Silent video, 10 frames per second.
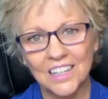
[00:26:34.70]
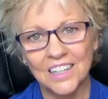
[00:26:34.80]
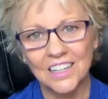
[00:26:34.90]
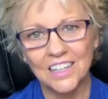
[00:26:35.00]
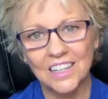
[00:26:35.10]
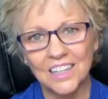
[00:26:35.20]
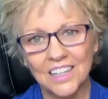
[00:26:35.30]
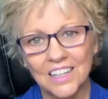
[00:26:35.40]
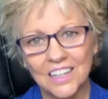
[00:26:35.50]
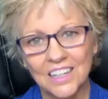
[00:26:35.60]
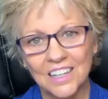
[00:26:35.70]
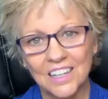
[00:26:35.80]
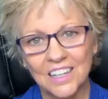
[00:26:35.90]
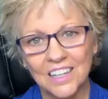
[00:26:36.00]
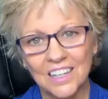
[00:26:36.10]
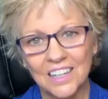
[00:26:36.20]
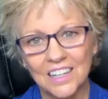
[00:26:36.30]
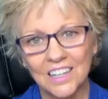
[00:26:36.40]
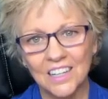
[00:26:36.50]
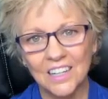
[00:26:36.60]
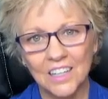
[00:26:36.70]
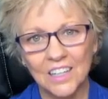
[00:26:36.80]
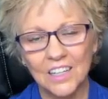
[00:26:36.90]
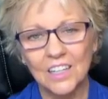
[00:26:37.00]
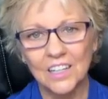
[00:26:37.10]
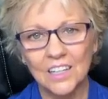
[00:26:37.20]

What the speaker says: This person isn't speaking.